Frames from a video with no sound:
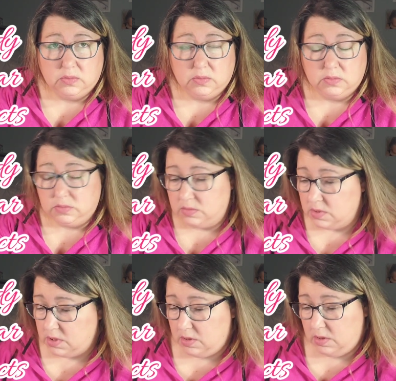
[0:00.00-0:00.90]

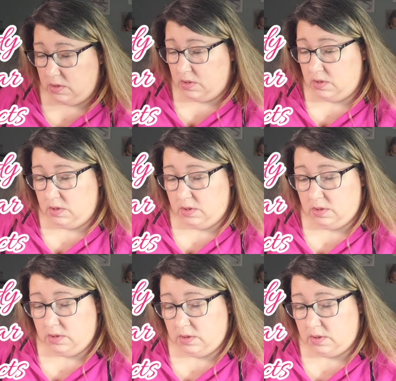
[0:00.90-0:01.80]

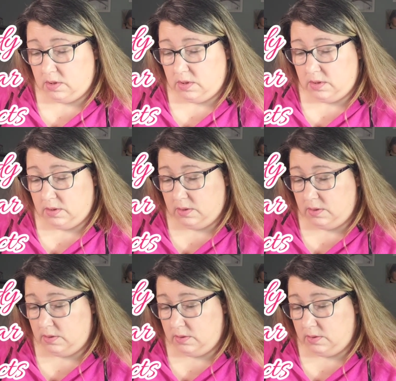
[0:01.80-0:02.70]

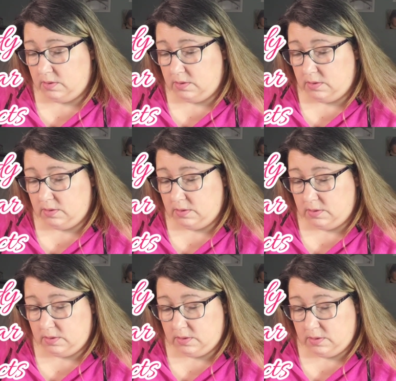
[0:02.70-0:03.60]

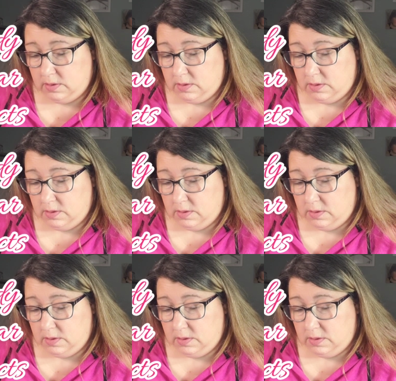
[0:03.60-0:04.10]
No one is speaking in this clip.